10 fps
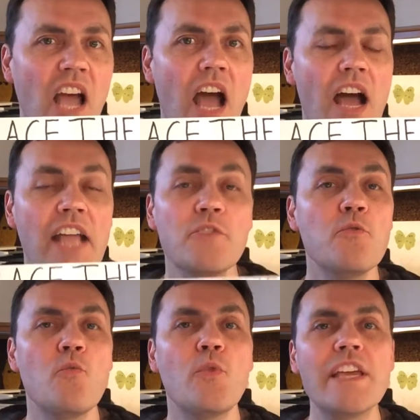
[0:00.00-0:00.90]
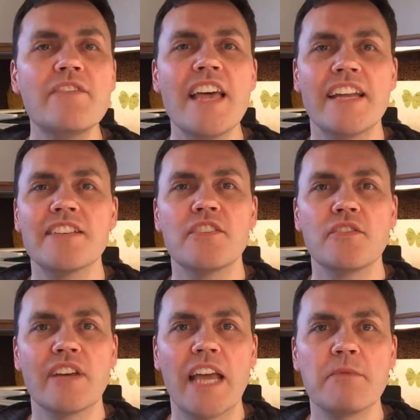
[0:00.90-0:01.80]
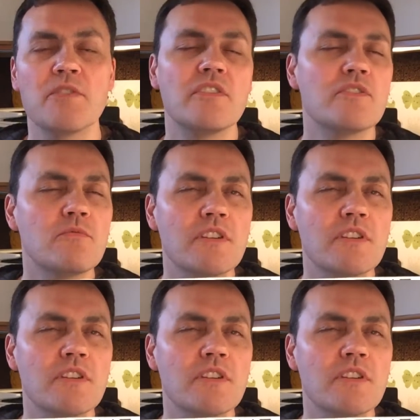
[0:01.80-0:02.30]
and you weave that into your game so that it's